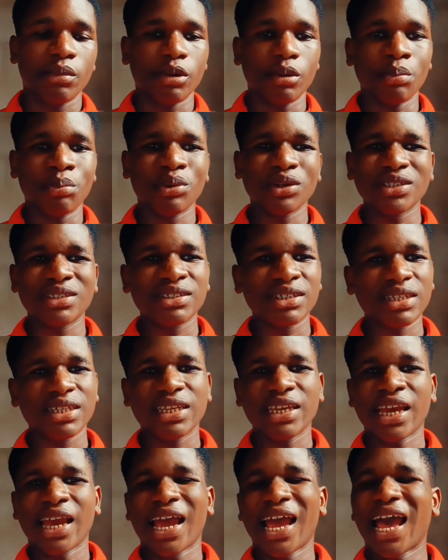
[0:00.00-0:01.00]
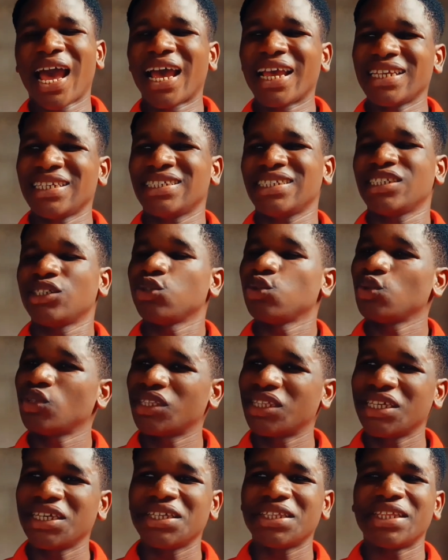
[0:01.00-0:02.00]
But personally, I still
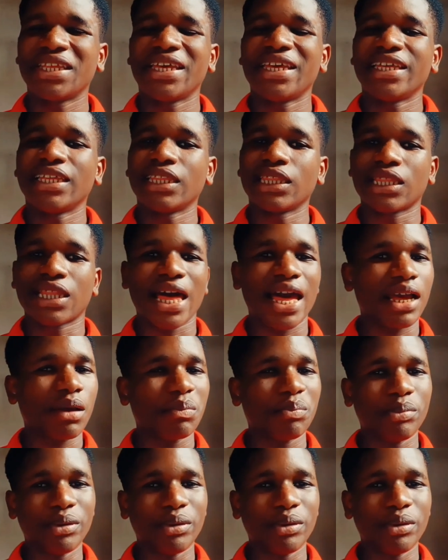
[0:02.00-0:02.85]
think they lag